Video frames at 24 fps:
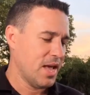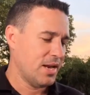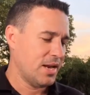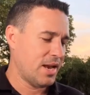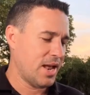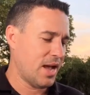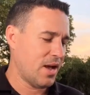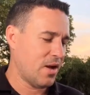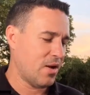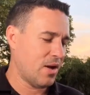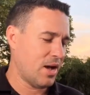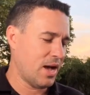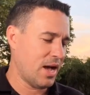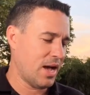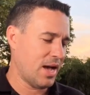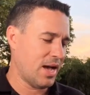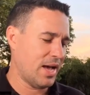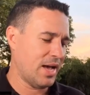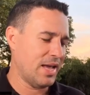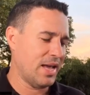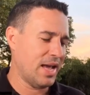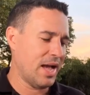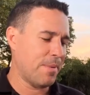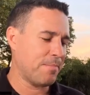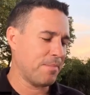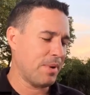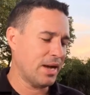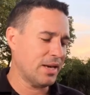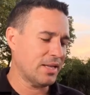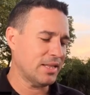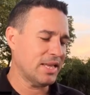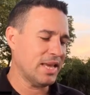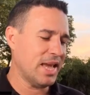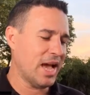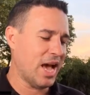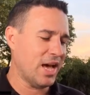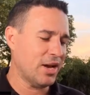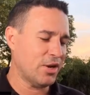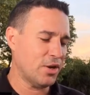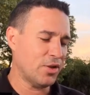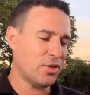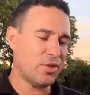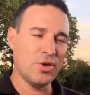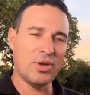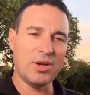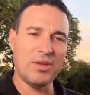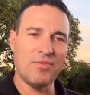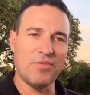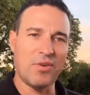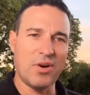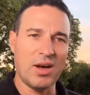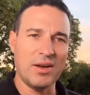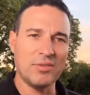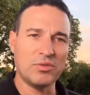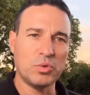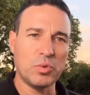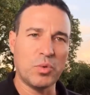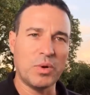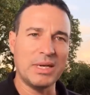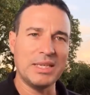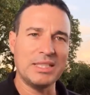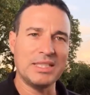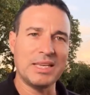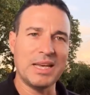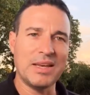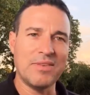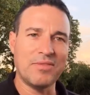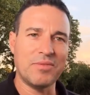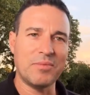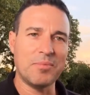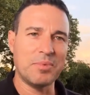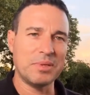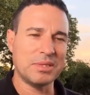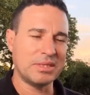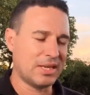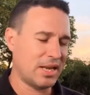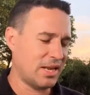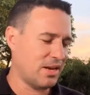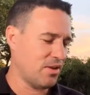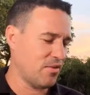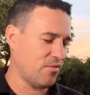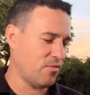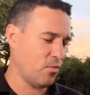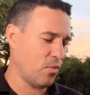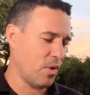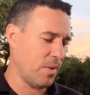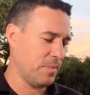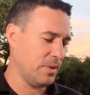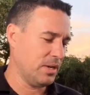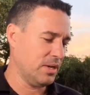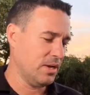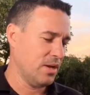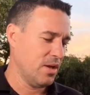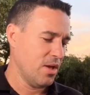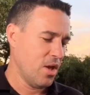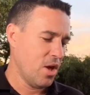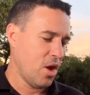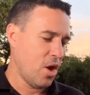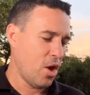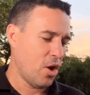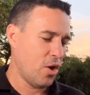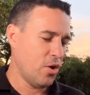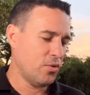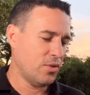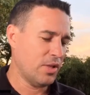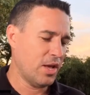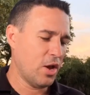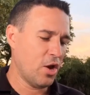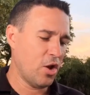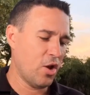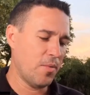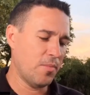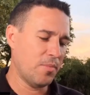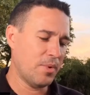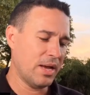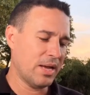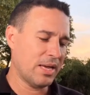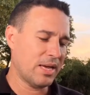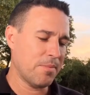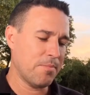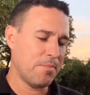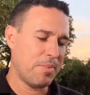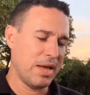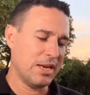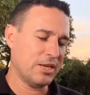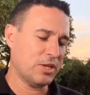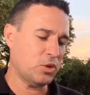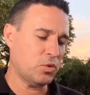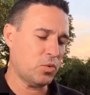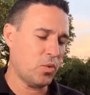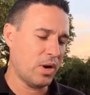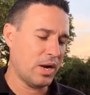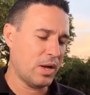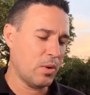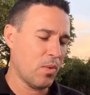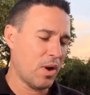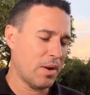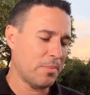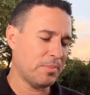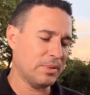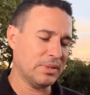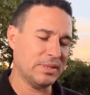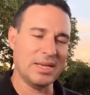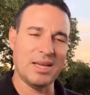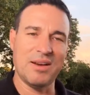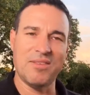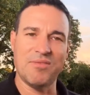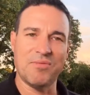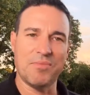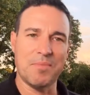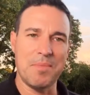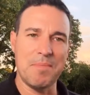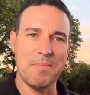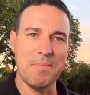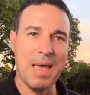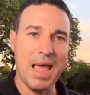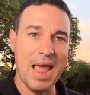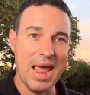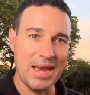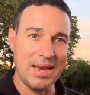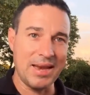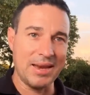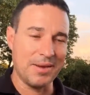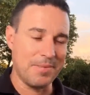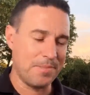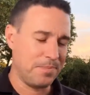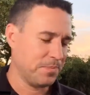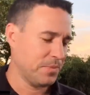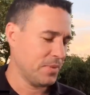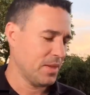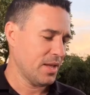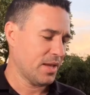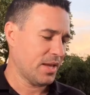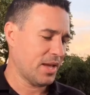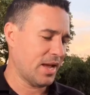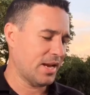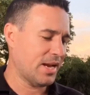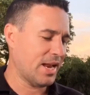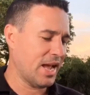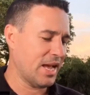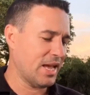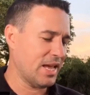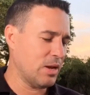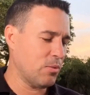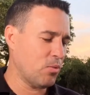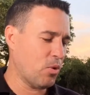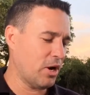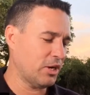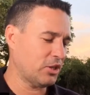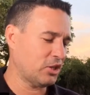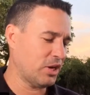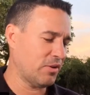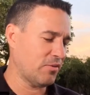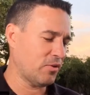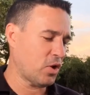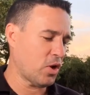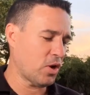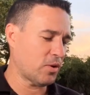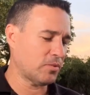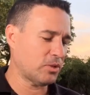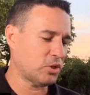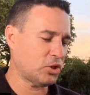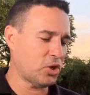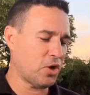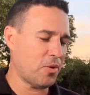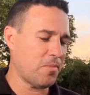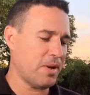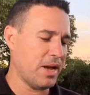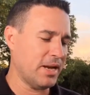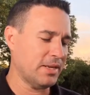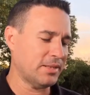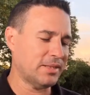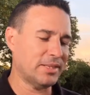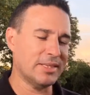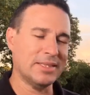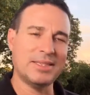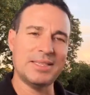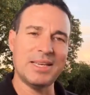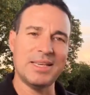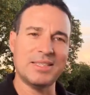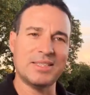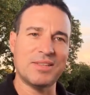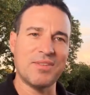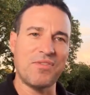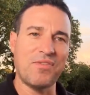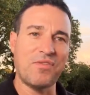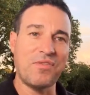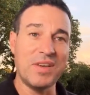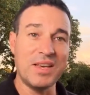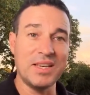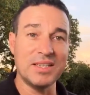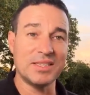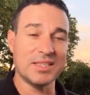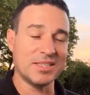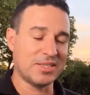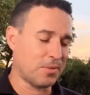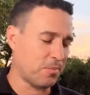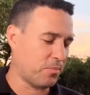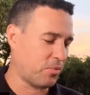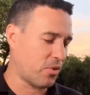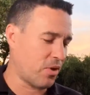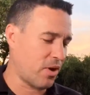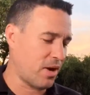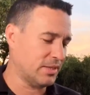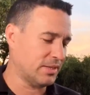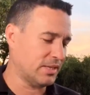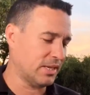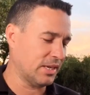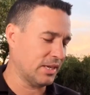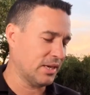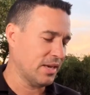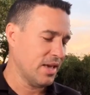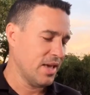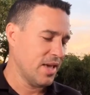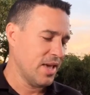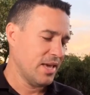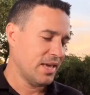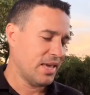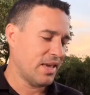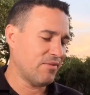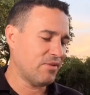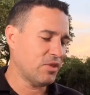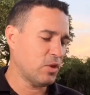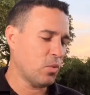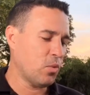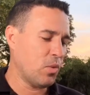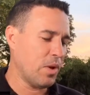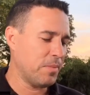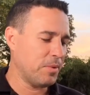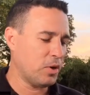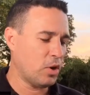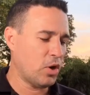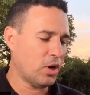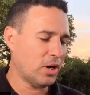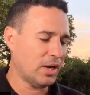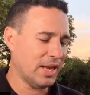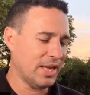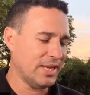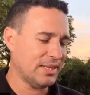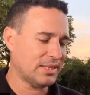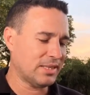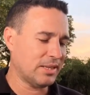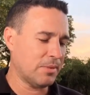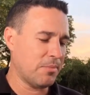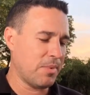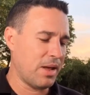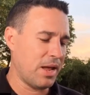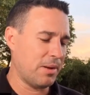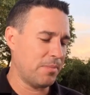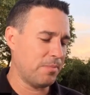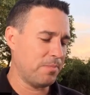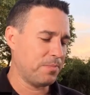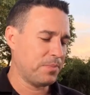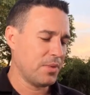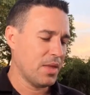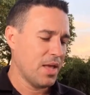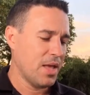Now, among the under 35s, 27% of women own their home compared to 21% of men. Okay, now EY Chief Economist Joe Masters says the figures are surprising given that women earn less than men.